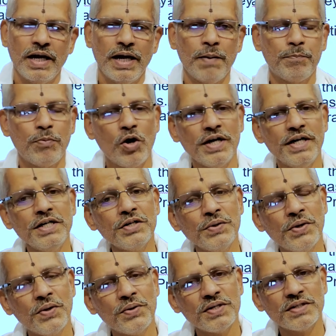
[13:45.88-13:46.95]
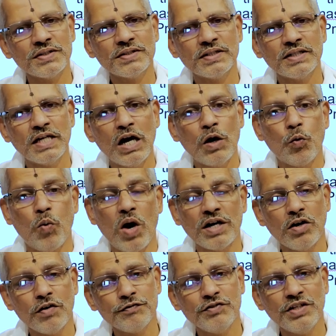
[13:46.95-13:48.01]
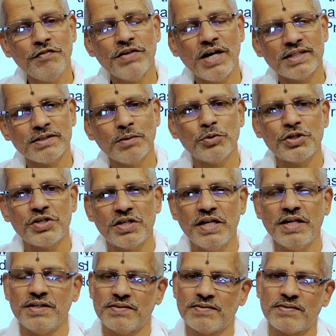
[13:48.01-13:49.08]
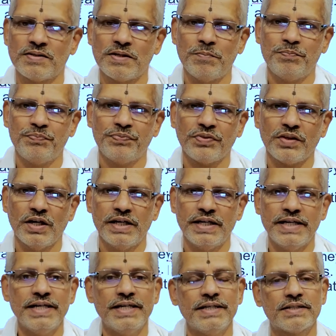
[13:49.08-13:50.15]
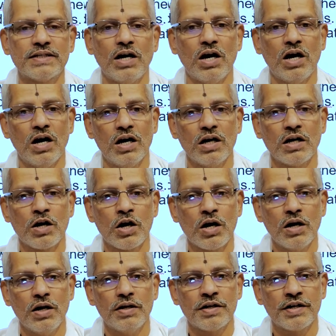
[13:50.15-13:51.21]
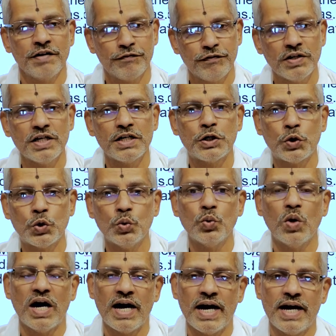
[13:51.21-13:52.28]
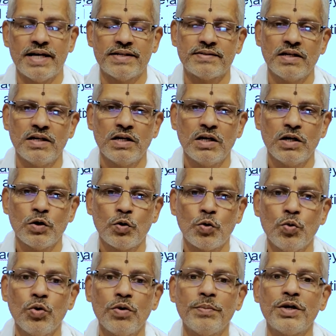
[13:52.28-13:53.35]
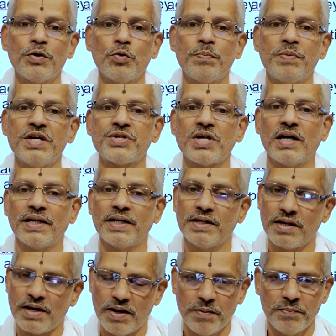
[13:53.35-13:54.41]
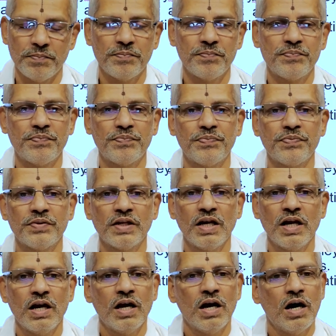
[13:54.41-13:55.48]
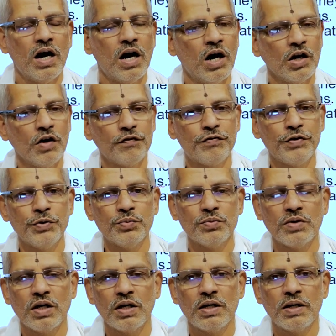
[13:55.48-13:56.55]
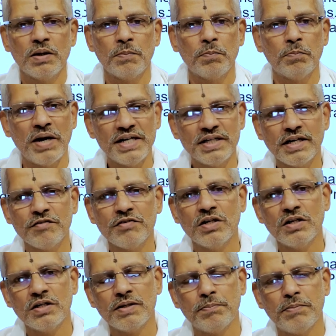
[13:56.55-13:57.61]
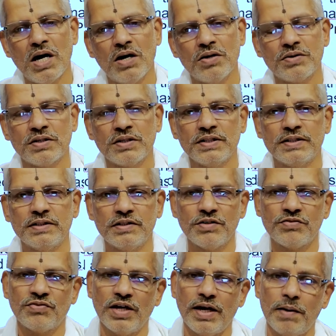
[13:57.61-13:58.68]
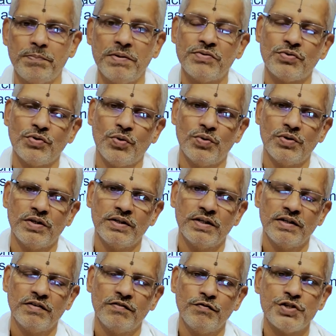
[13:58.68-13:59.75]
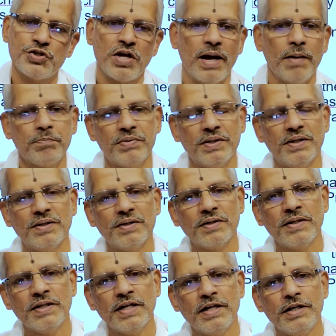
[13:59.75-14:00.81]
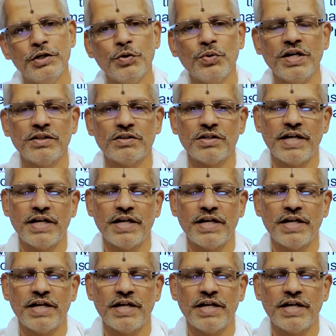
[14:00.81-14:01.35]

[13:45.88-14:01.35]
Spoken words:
A point to note, one of the Vyasamurtis is referred to as Kurma Rupi Shaligram. All of you might have heard about this episode which happened during the